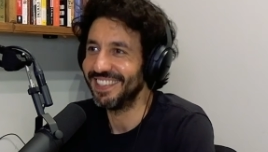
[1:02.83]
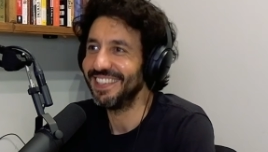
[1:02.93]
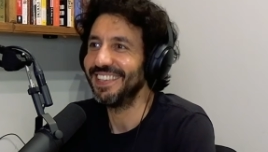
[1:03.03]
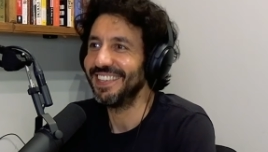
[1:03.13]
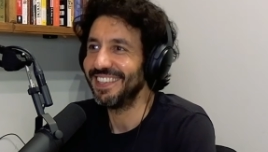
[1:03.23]

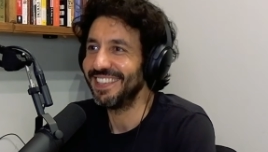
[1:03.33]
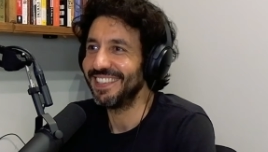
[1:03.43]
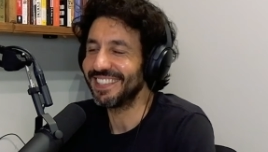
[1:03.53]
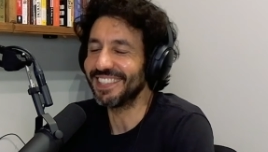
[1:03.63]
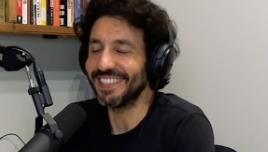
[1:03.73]
So
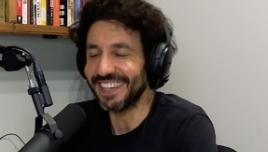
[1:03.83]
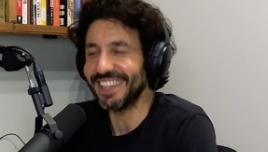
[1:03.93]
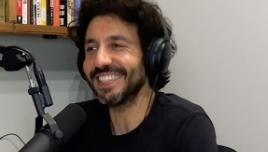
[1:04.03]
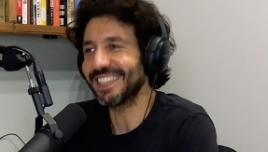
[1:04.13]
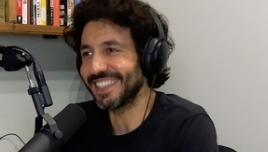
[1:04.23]
house. so
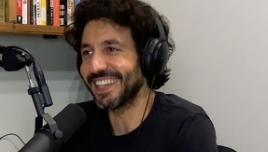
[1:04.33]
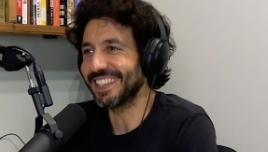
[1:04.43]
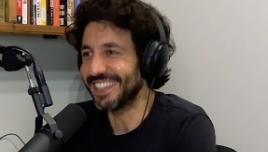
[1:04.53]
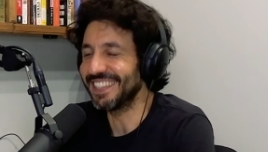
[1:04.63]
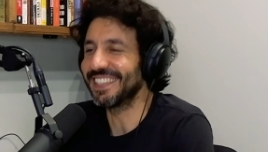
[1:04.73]
house.
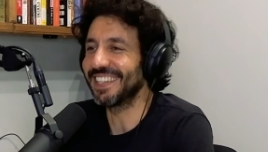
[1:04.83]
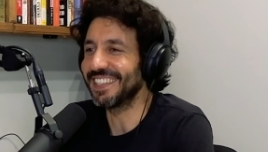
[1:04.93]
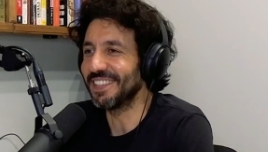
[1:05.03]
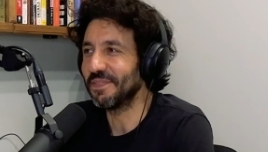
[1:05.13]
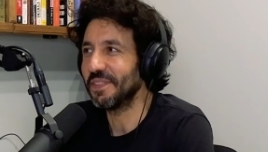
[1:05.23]
Exactly. Exactly.